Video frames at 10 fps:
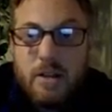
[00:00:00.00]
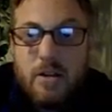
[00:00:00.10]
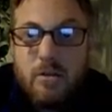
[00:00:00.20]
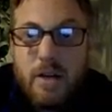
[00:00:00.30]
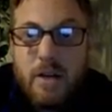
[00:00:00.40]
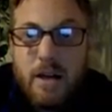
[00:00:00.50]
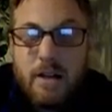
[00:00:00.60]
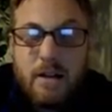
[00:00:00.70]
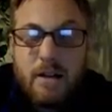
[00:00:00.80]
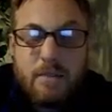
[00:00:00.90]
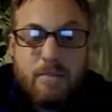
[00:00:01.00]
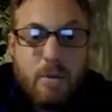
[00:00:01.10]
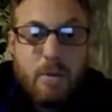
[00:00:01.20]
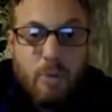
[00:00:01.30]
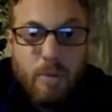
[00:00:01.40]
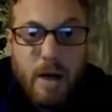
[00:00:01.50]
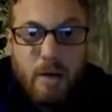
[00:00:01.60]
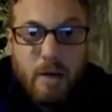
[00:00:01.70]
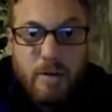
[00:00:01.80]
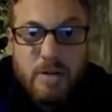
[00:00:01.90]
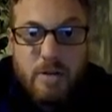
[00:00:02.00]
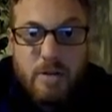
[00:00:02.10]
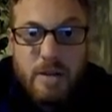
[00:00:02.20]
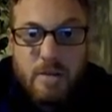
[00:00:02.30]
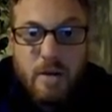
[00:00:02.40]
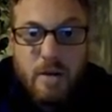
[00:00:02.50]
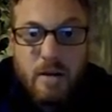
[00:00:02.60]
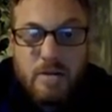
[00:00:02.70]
okay, and put more power into it as well.